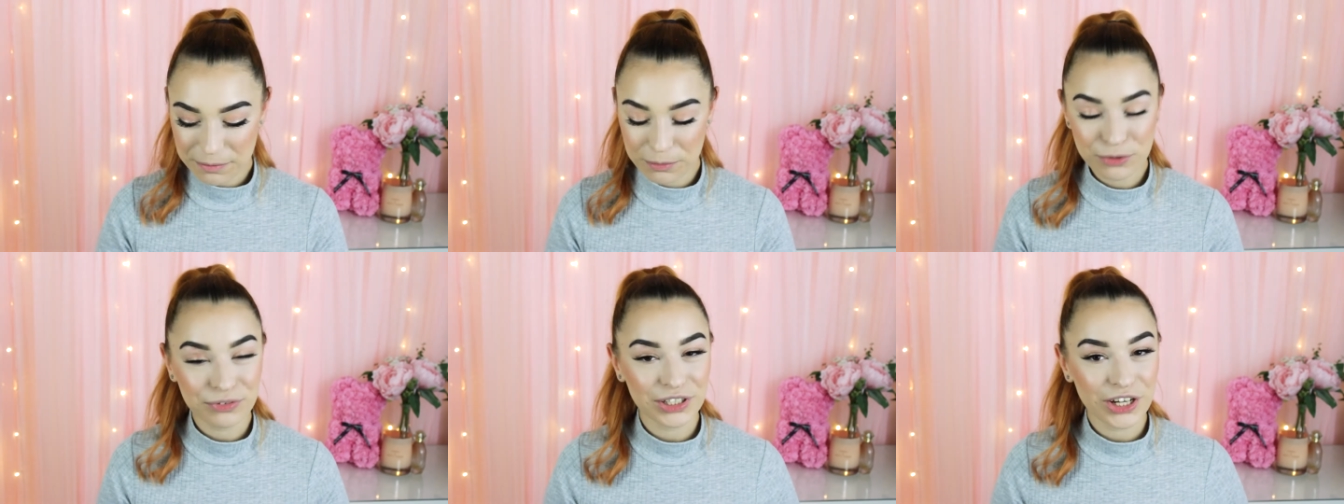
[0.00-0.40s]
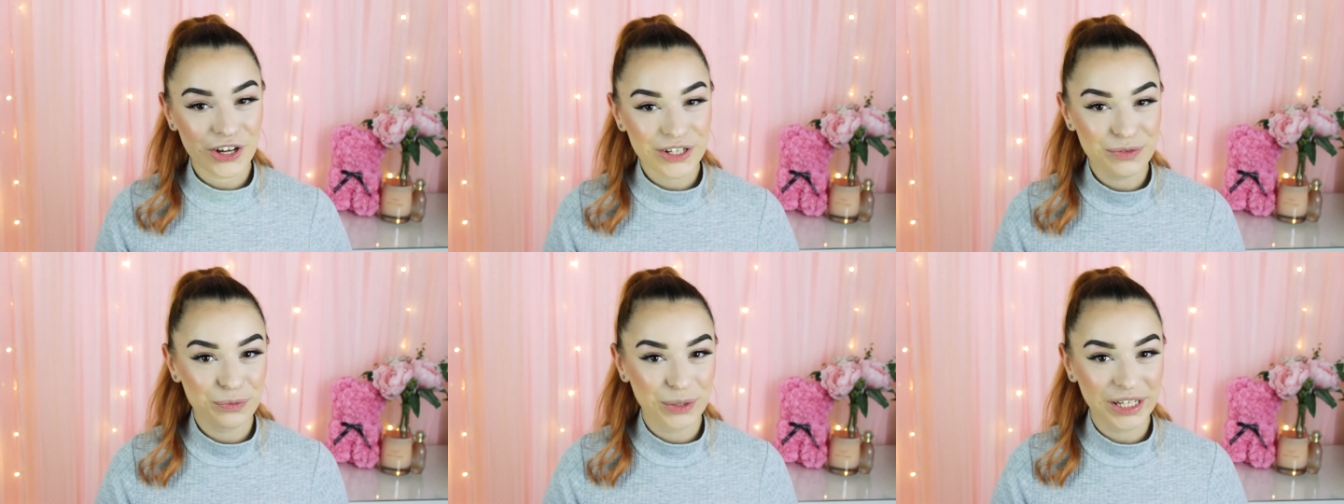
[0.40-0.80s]
Moving
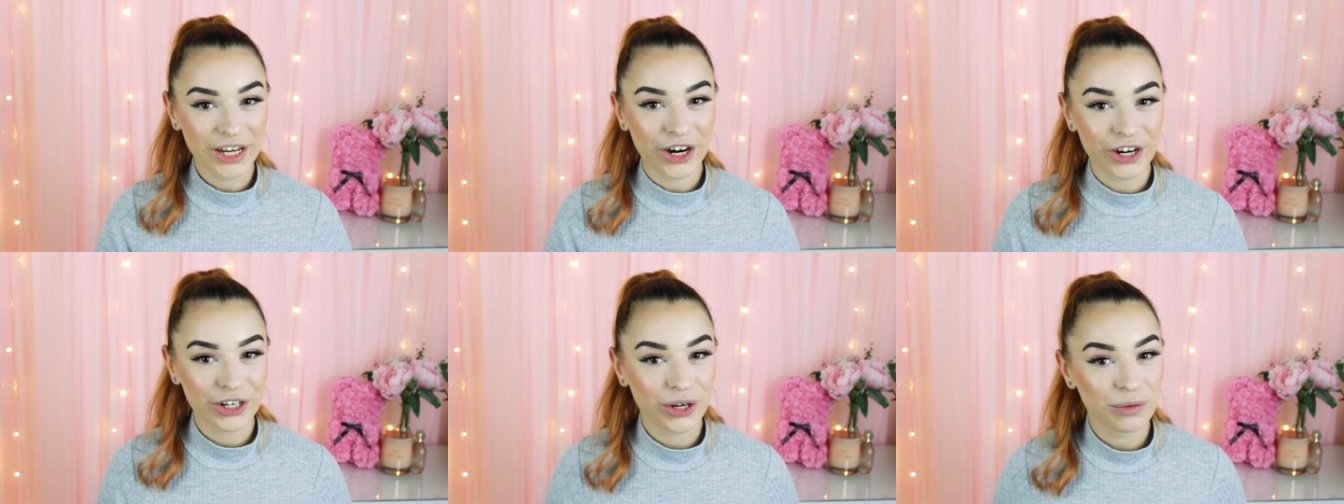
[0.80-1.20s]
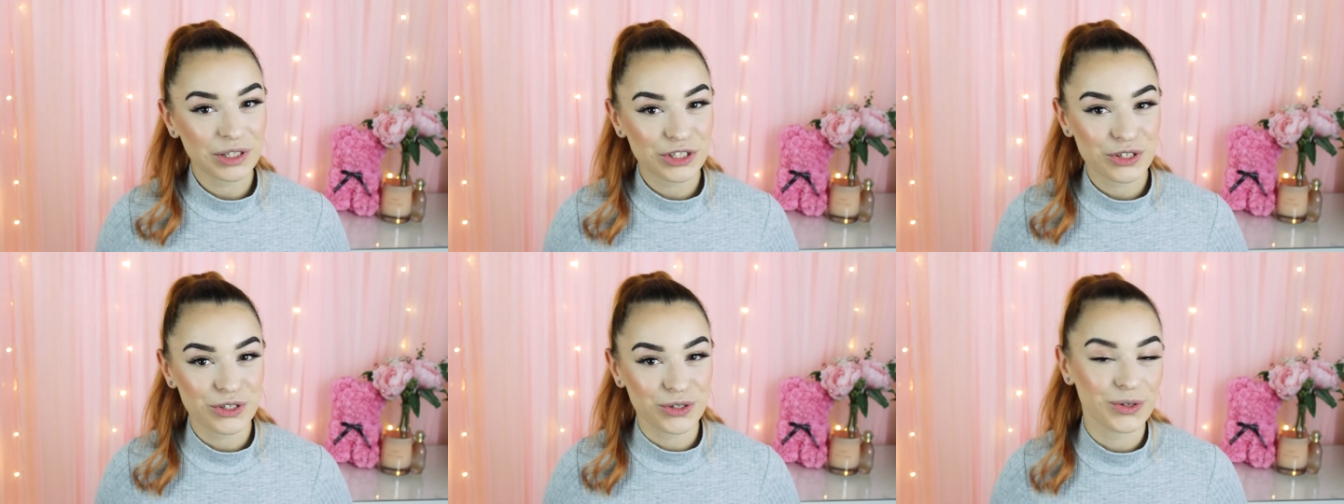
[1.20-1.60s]
on, we are going
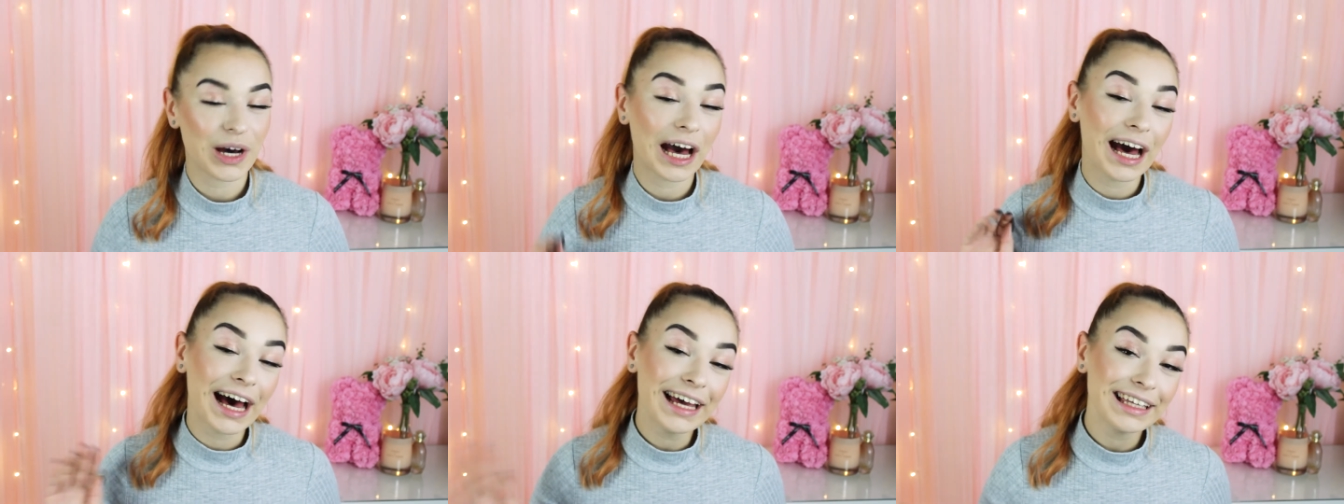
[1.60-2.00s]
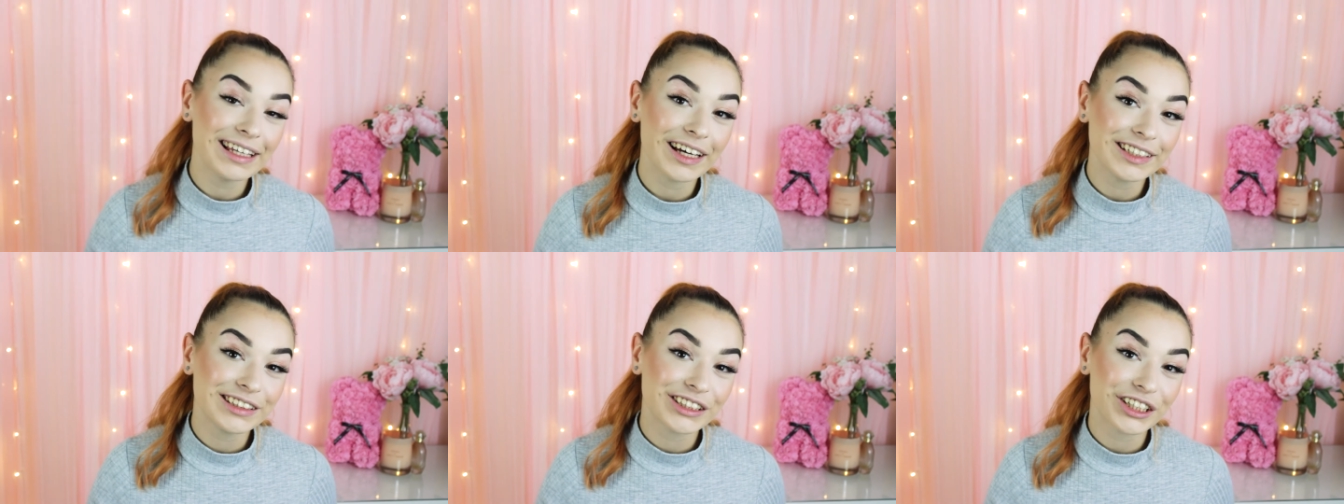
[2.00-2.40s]
to do
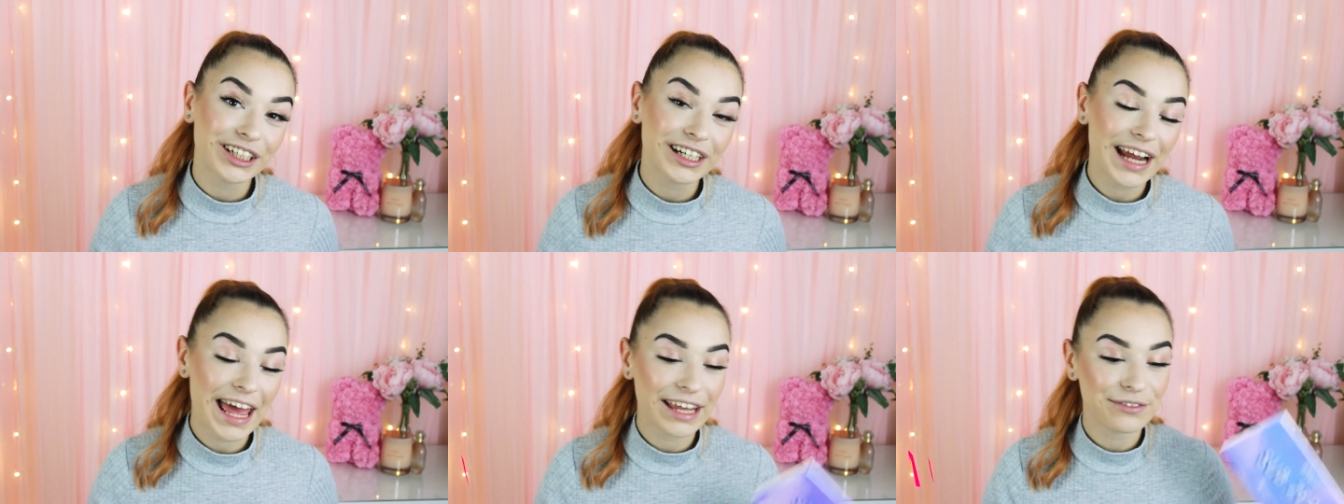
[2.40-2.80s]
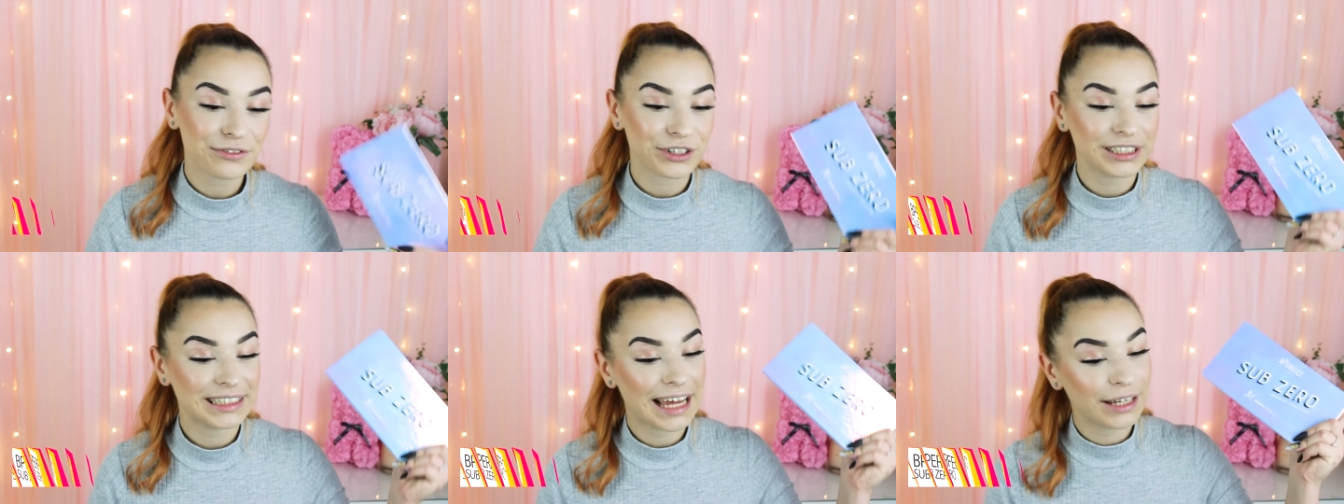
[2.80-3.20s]
highlighter, and
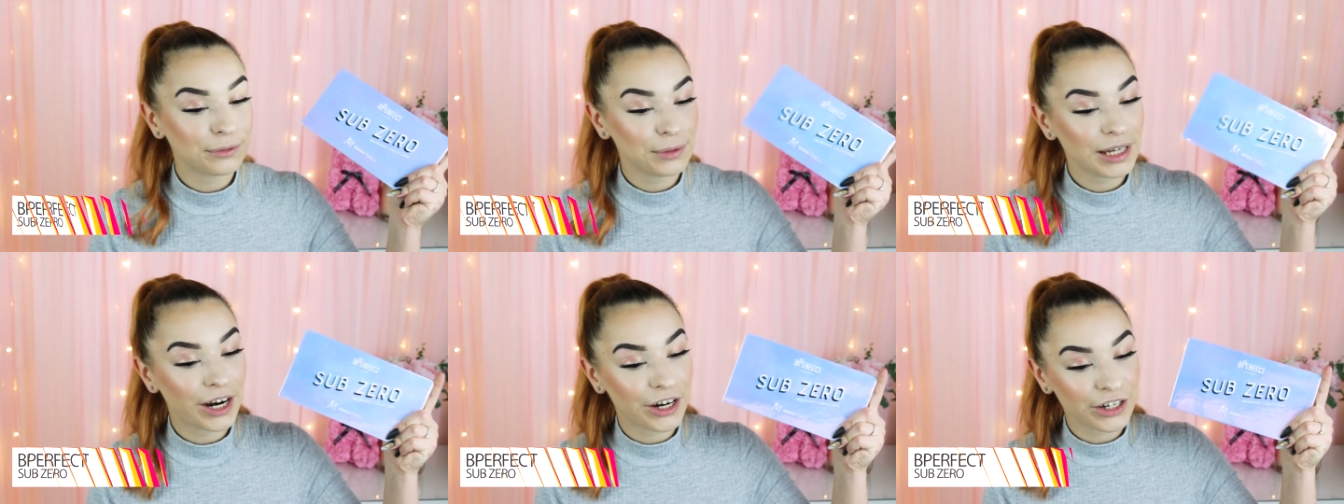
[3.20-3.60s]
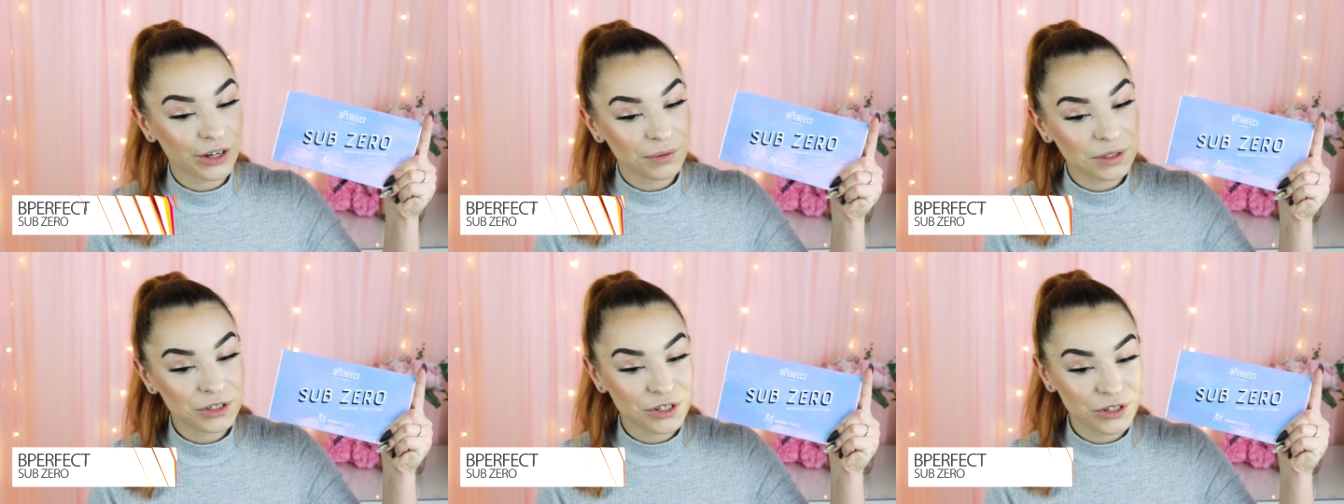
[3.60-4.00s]
for that we are
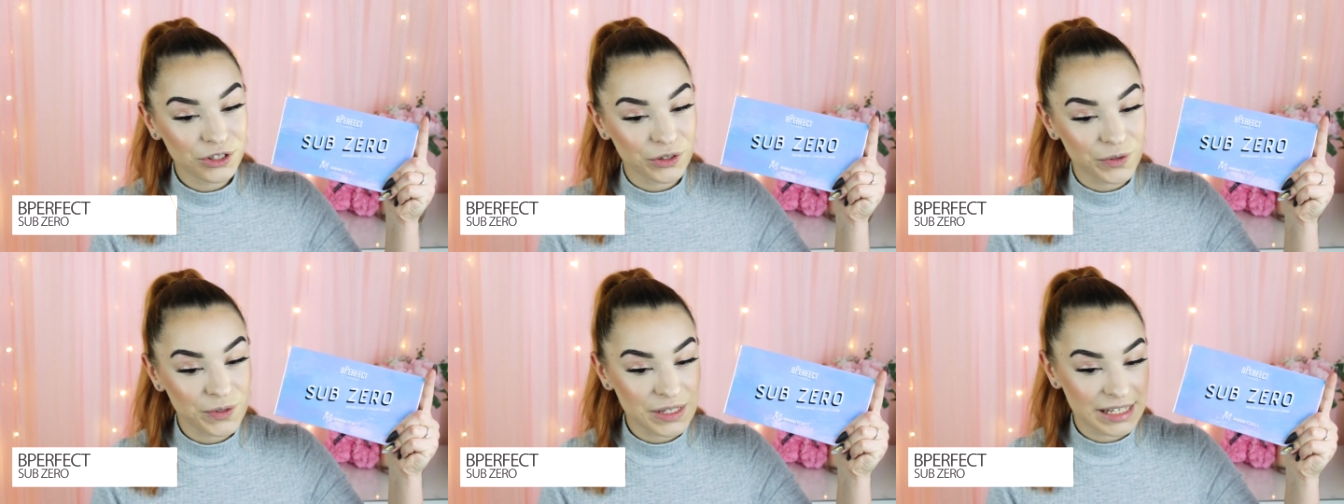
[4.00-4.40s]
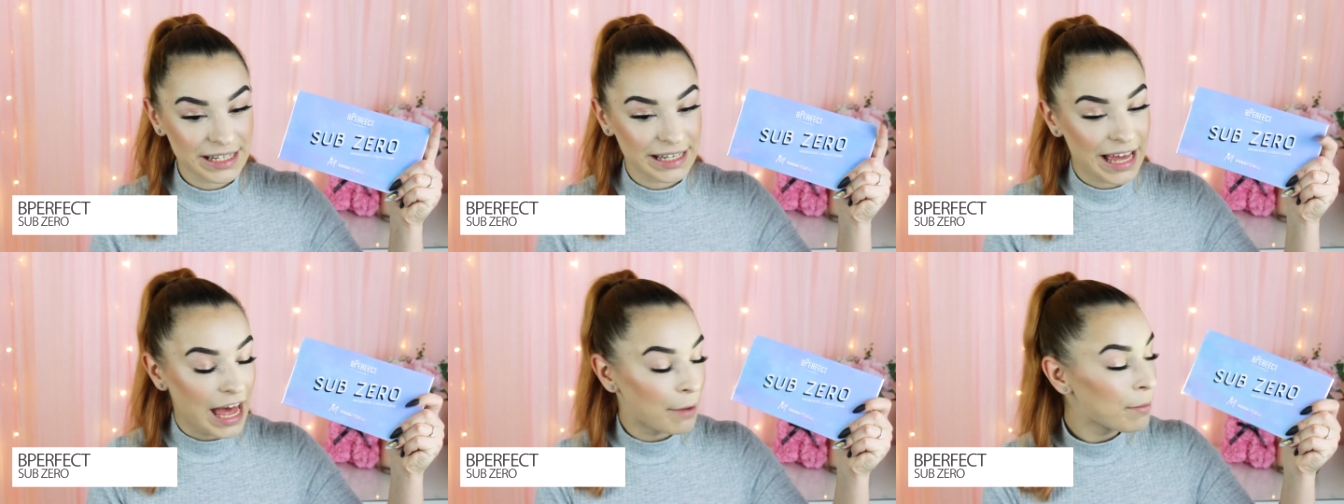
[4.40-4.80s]
going to use
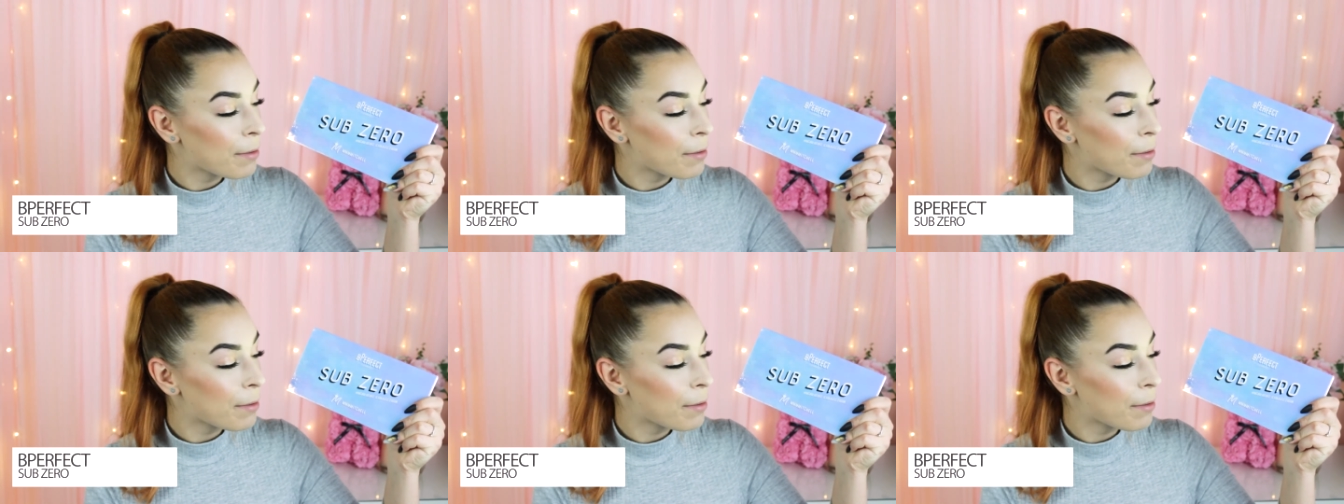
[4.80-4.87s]
the